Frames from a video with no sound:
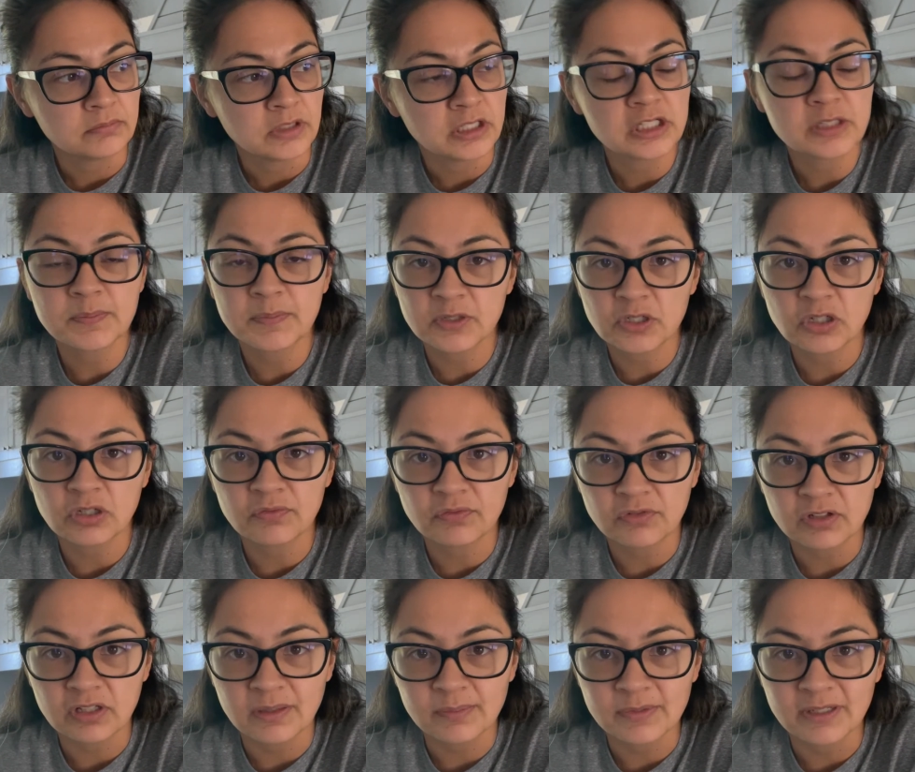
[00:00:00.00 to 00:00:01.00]
It's been good
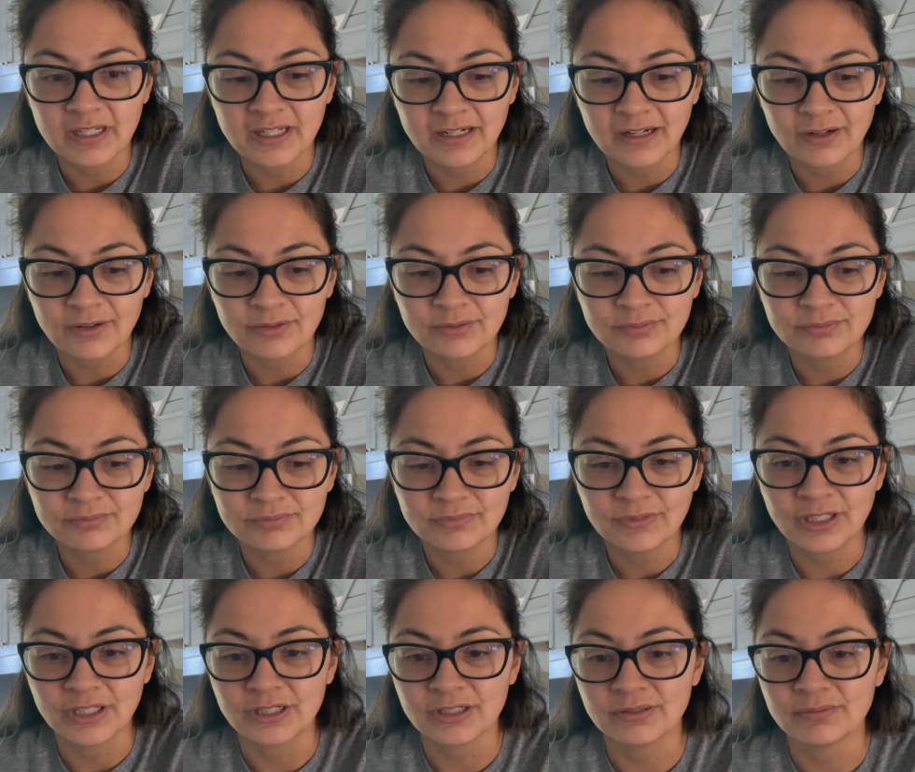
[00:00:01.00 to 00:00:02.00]
for them to get out
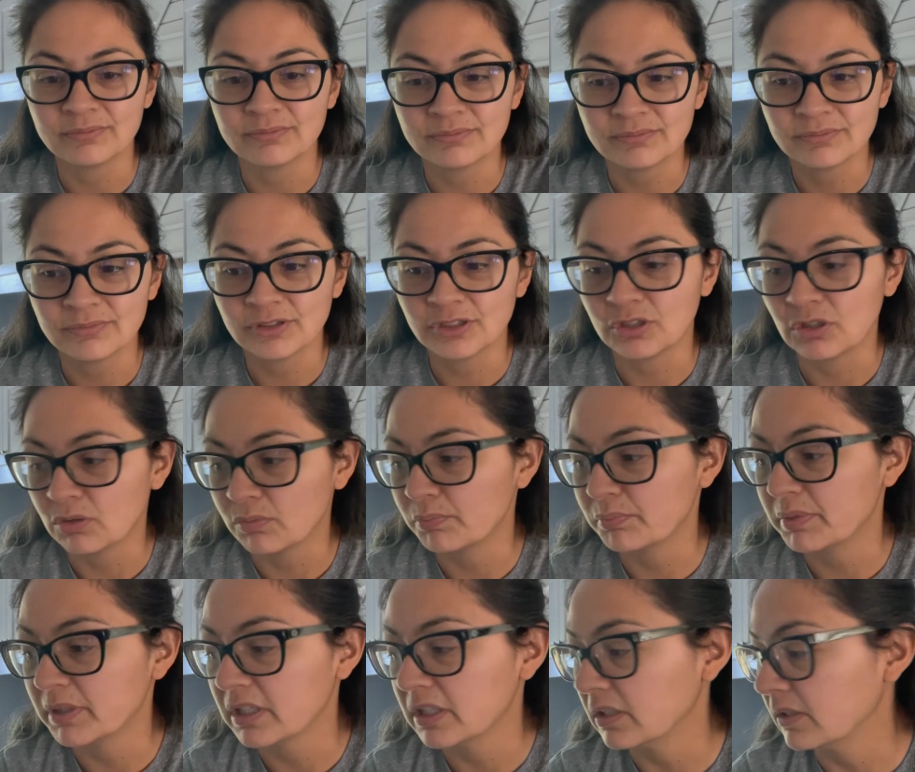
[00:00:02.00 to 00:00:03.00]
and, you know,
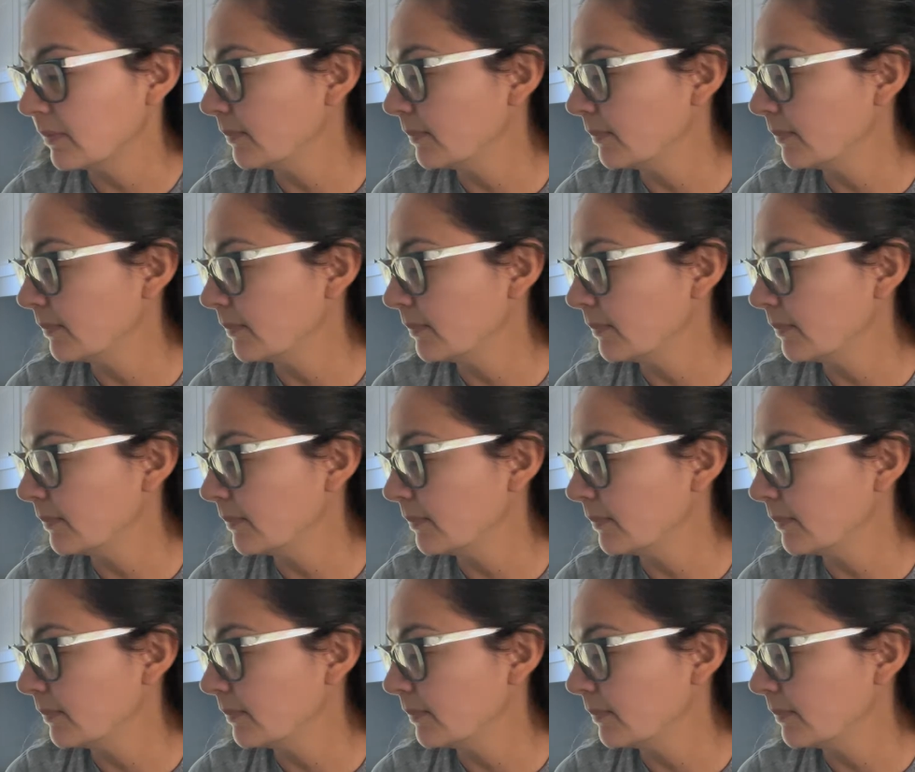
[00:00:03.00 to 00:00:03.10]
be.